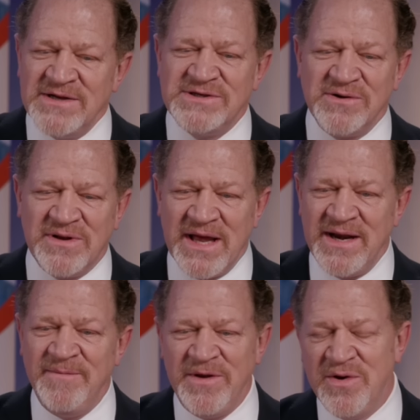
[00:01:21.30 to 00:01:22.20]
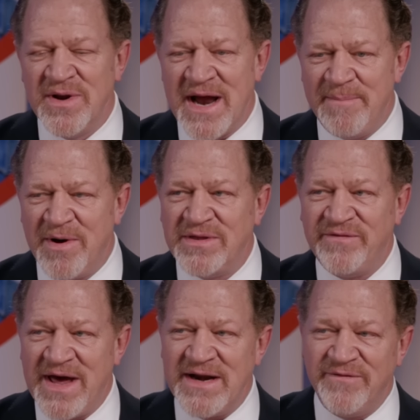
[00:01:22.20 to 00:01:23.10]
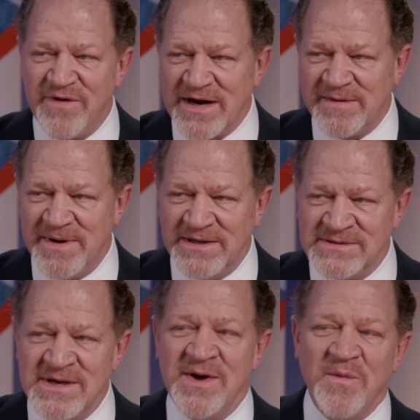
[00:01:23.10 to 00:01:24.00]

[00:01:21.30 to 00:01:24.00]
So Glenn, you and I both have had nephrectomies.